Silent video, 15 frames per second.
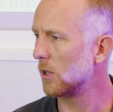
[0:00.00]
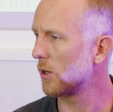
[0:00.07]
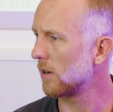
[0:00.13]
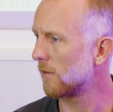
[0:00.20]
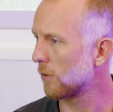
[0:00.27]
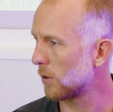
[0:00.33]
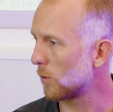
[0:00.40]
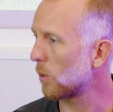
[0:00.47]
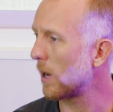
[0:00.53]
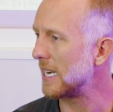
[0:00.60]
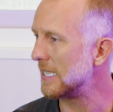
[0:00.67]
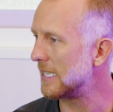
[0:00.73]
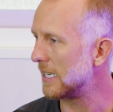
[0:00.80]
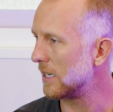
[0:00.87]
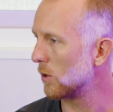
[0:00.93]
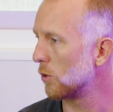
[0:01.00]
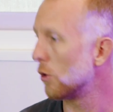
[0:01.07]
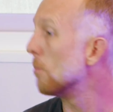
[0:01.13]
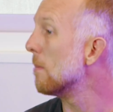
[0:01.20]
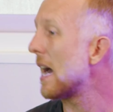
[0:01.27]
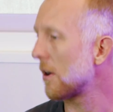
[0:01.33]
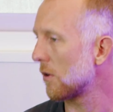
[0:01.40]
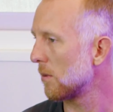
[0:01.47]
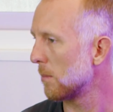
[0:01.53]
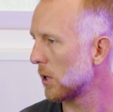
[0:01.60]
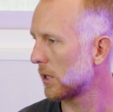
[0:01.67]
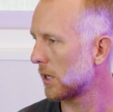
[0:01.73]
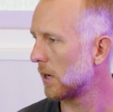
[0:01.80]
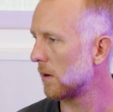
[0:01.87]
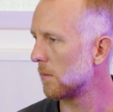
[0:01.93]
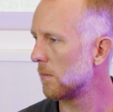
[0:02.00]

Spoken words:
looking for the right deal no matter the market?